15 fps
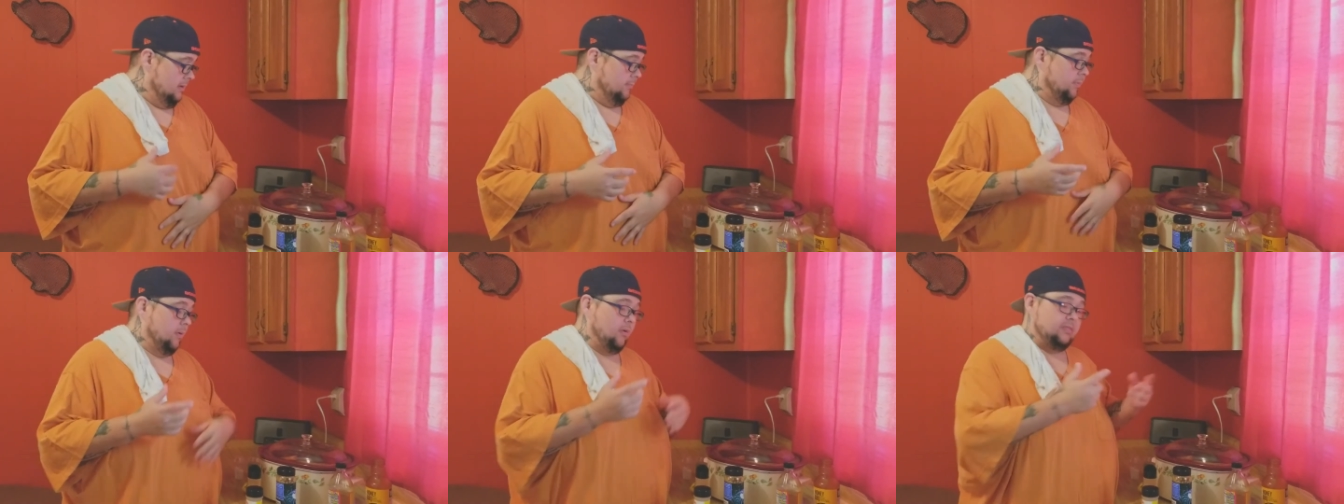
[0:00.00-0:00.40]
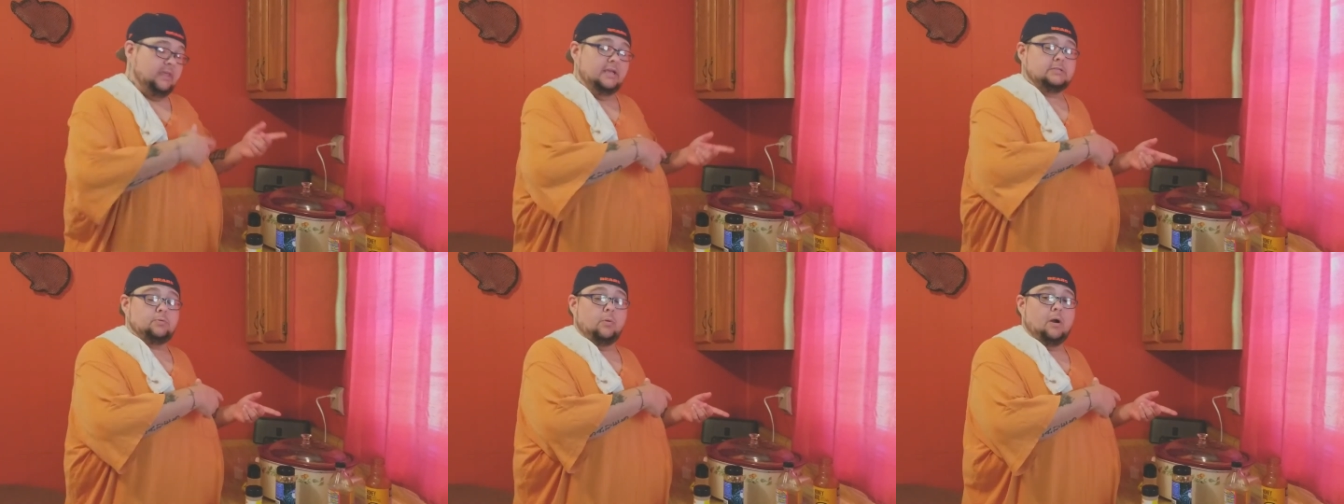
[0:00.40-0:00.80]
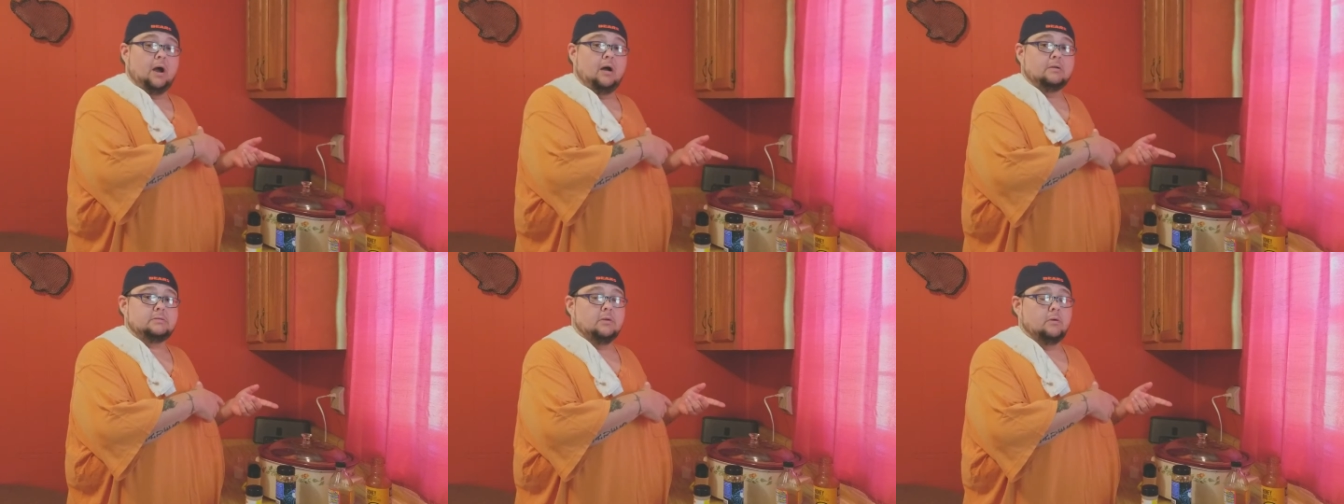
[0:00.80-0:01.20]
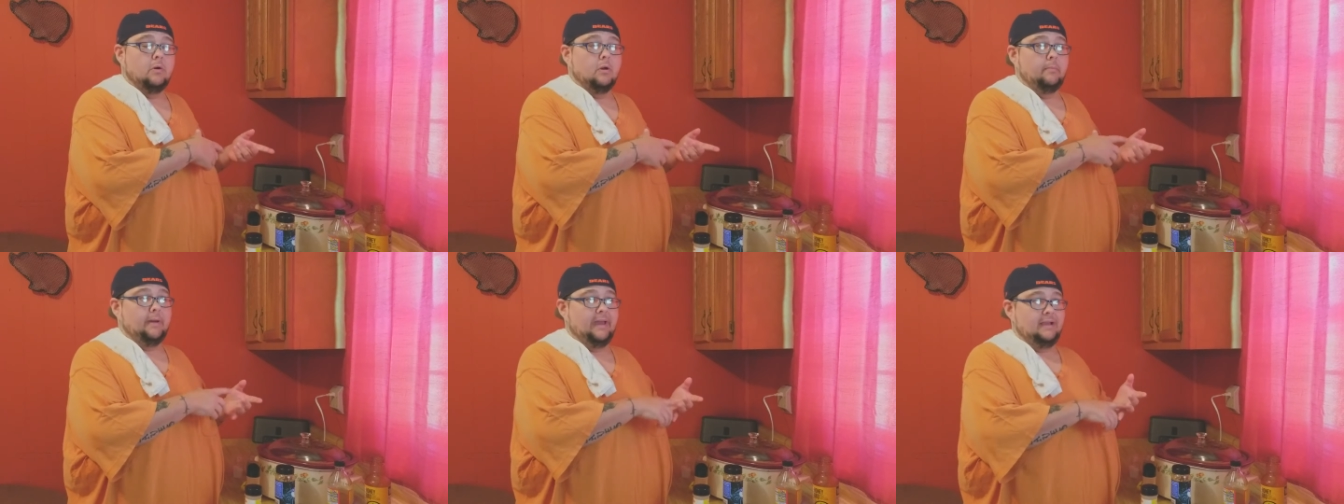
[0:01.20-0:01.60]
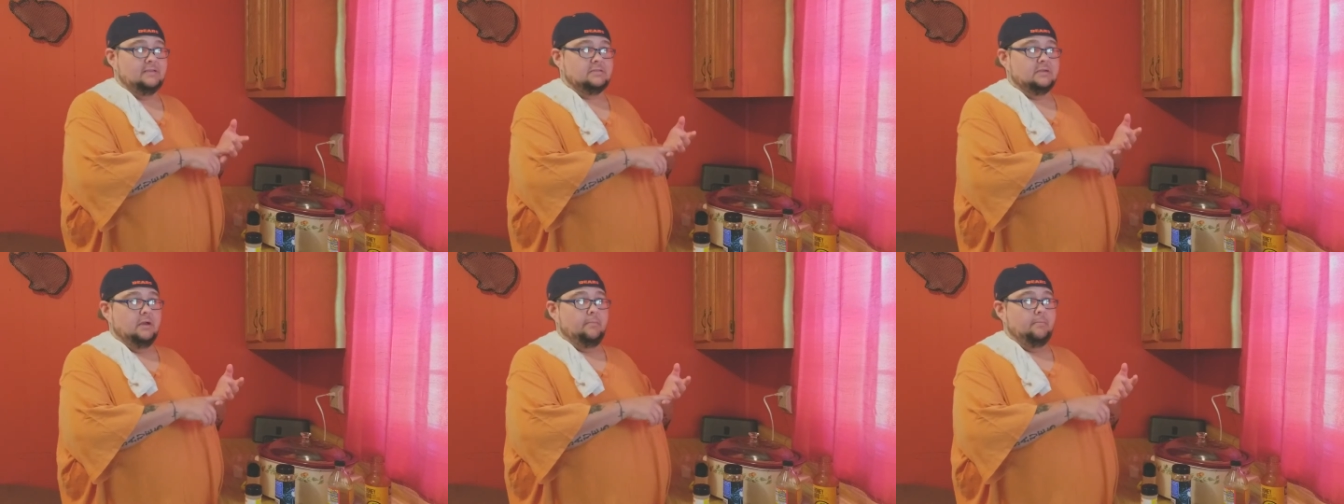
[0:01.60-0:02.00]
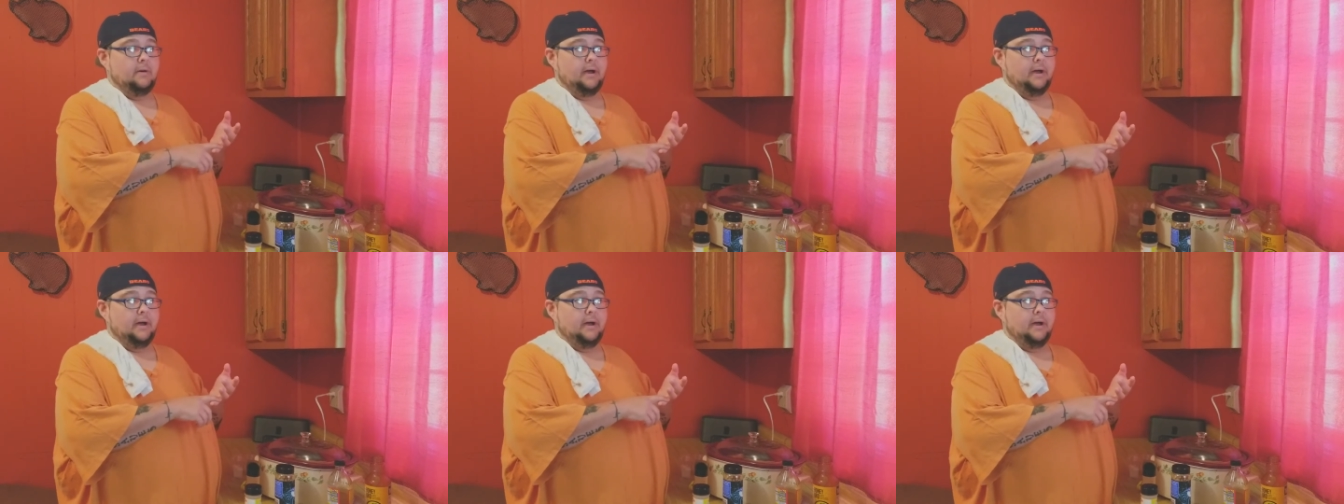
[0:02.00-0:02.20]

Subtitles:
But with this, we're also going to make some